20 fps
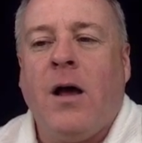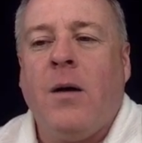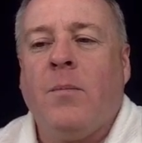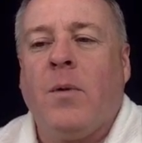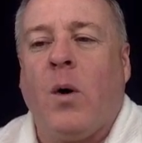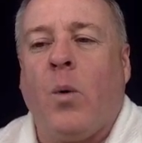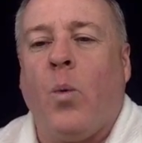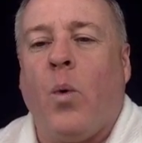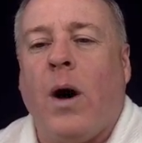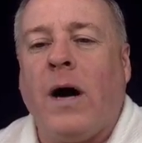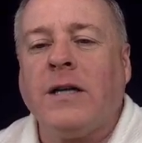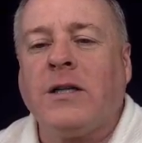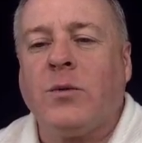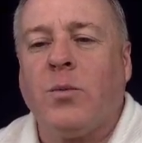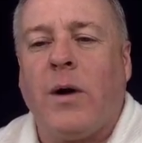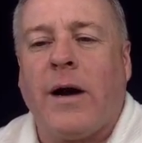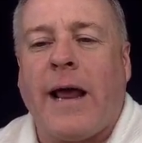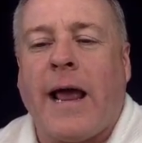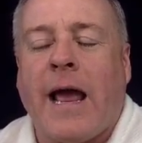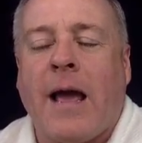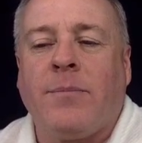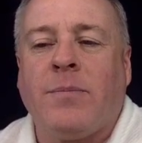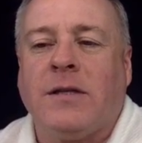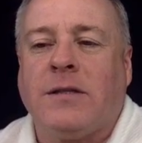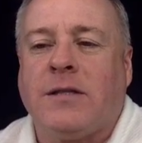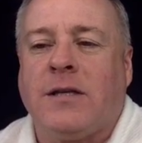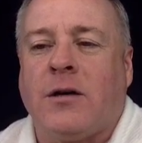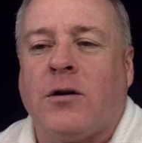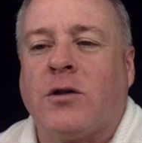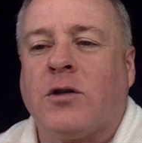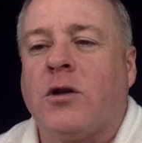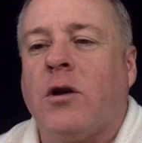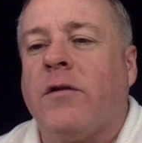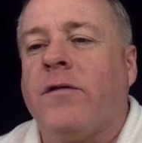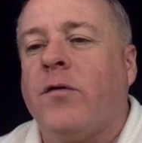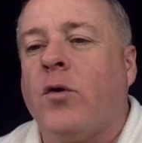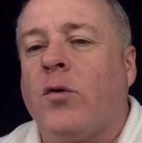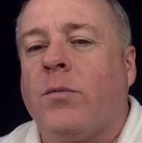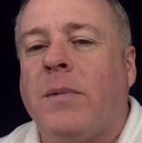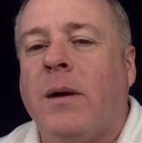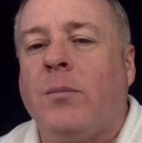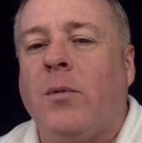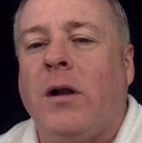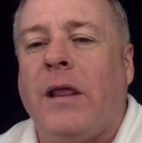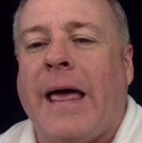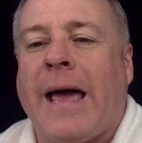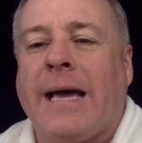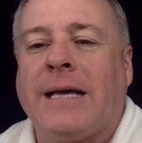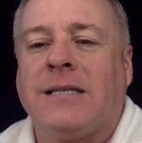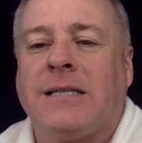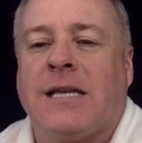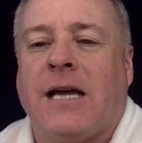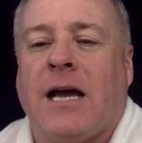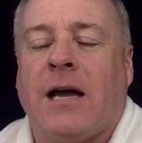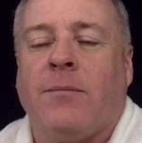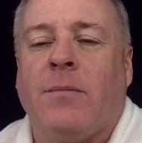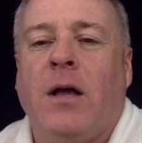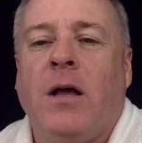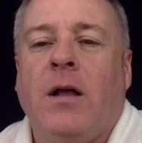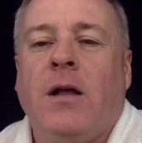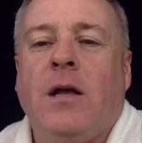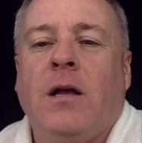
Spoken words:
But watch what happens here. So if you remember last time,